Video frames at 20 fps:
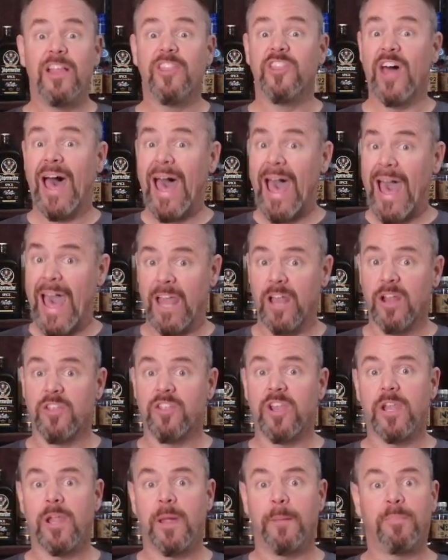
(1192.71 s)
The higher
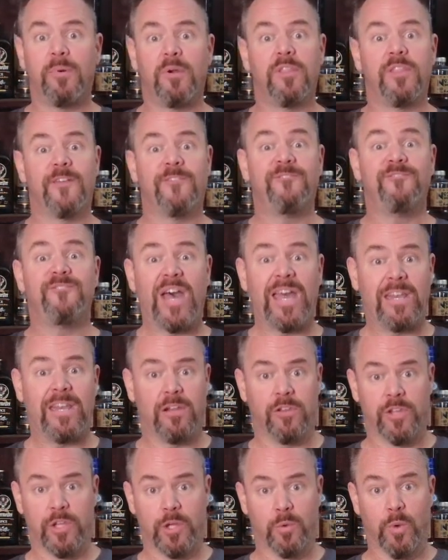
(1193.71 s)
the number, the
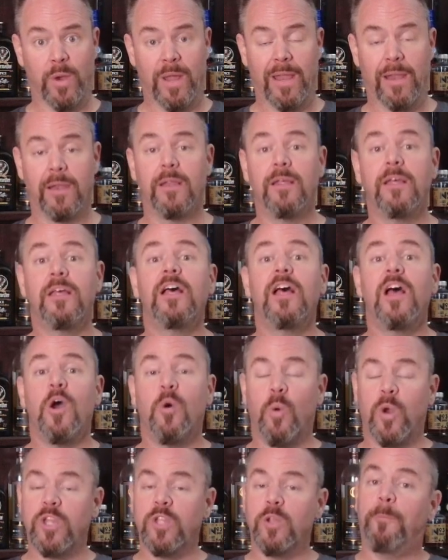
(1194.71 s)
finer the grit.
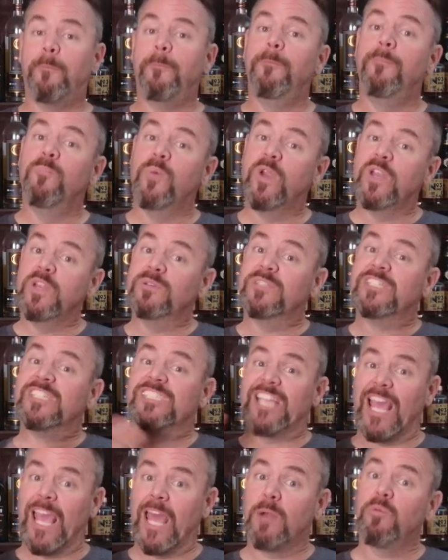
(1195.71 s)
When you
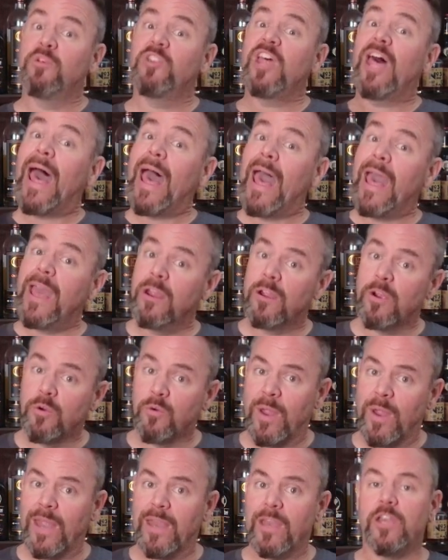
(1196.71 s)
sand with a higher
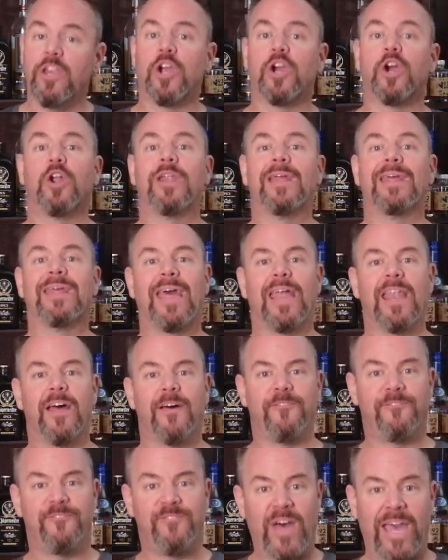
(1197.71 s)
grit, you're going to get
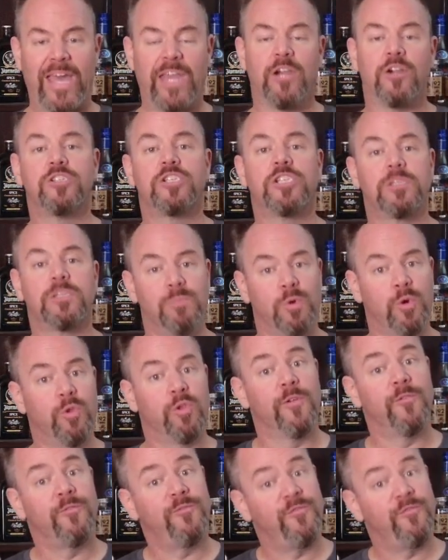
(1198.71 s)
a finer, smoother